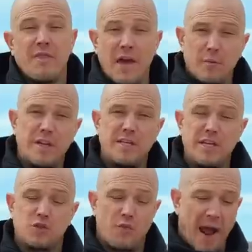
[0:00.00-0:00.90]
Then we
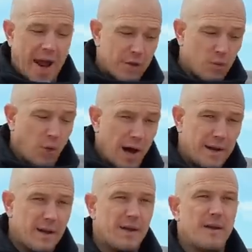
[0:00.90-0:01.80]
teach rack
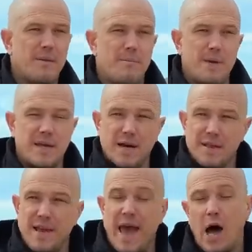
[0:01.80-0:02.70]
squat
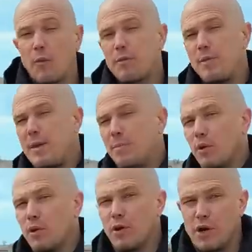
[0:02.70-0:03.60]
because it helps
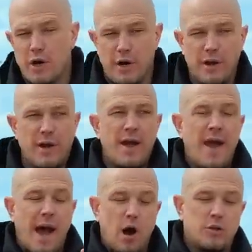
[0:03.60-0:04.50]
people learn
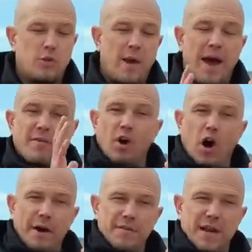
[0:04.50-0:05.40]
how to have an
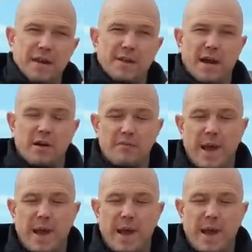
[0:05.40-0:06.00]
offset center of